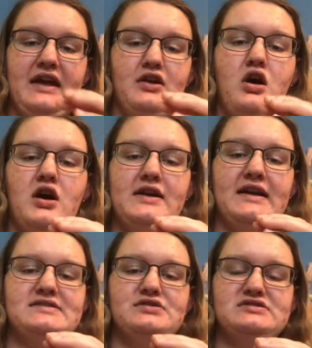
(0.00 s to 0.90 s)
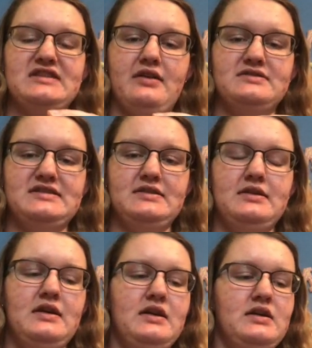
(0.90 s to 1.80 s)
hard exoskeleton.
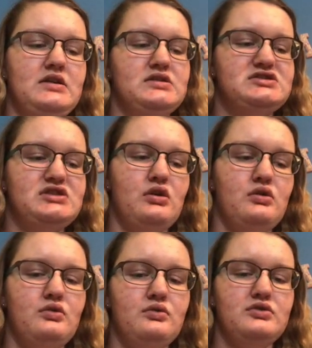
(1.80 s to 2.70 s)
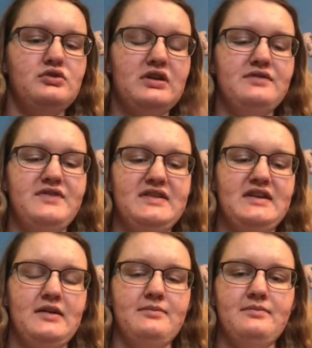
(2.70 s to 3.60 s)
So you can feed
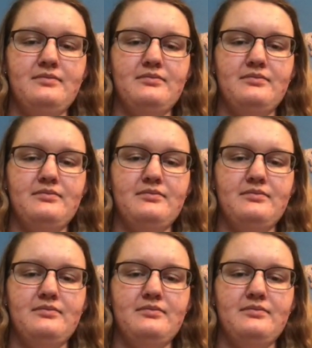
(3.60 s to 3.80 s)
them